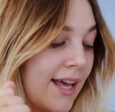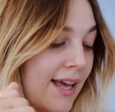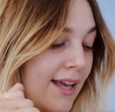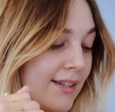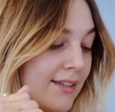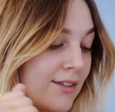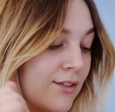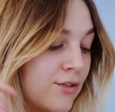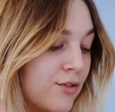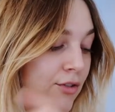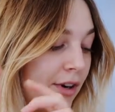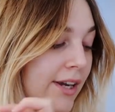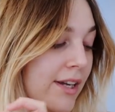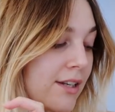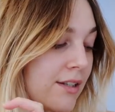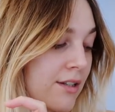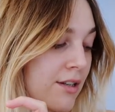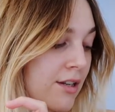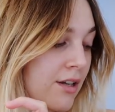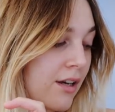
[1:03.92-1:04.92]
get straight
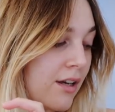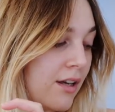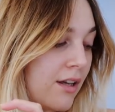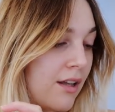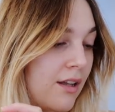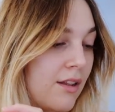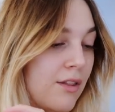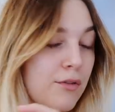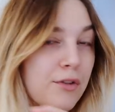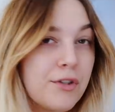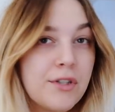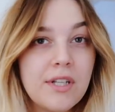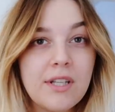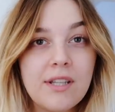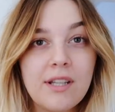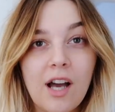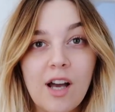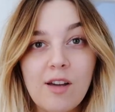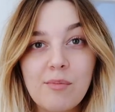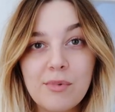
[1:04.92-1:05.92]
into the
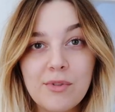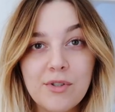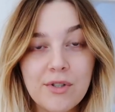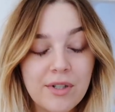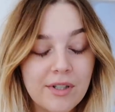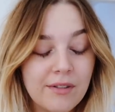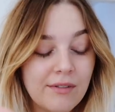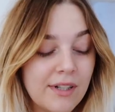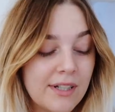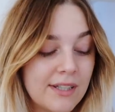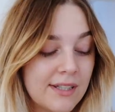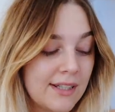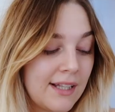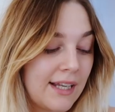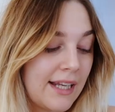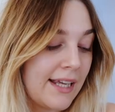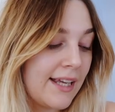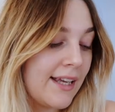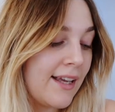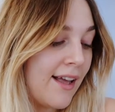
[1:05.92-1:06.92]
routine that I've been doing
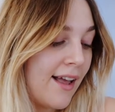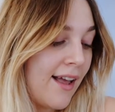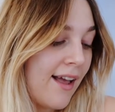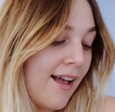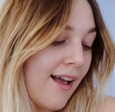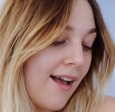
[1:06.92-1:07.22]
recently.